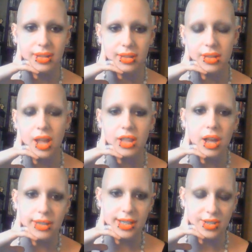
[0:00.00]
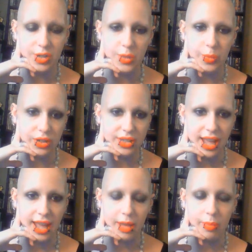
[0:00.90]
not long distance per
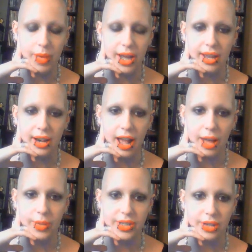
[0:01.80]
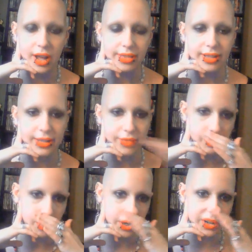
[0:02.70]
se, but I was not the
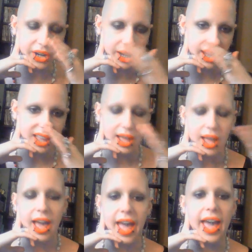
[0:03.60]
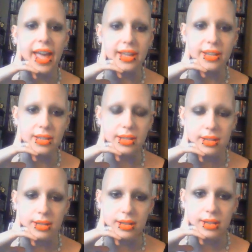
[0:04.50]
live-in partner, and
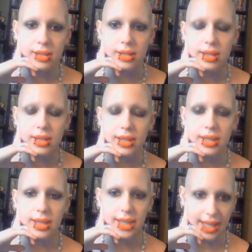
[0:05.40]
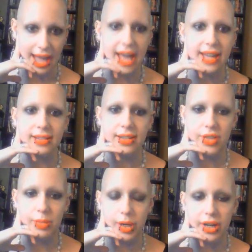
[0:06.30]
he had a
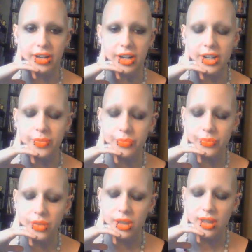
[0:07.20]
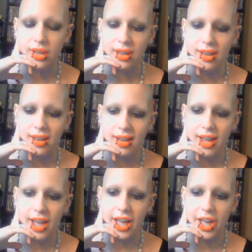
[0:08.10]
live-in partner.
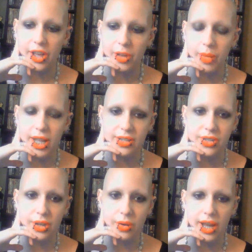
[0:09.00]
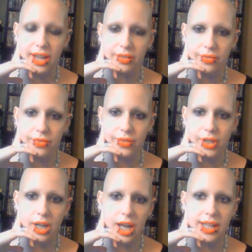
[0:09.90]
And so I
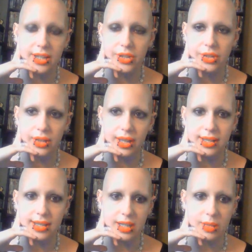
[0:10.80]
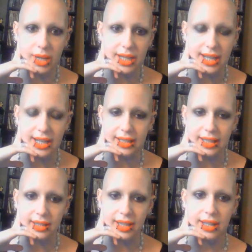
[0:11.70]
forgot to send my
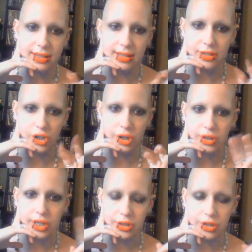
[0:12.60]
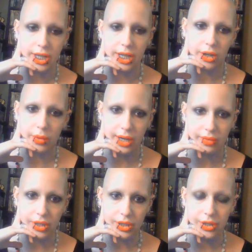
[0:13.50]
daily journal entry or
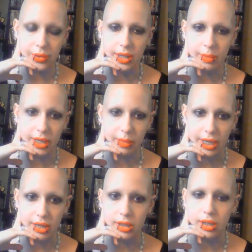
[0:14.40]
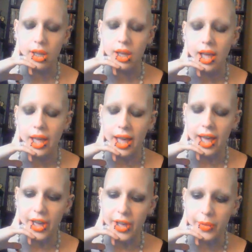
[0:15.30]
whatever to him email.
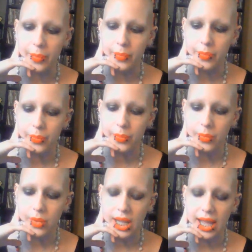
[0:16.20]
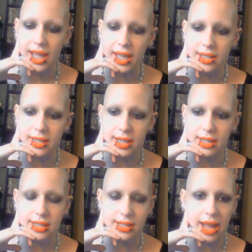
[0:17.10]
And
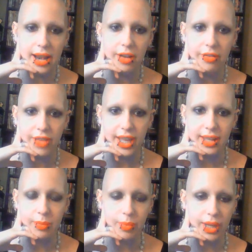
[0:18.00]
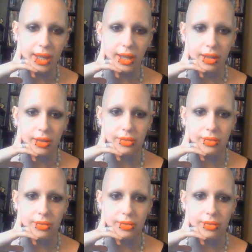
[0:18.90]
instead of it being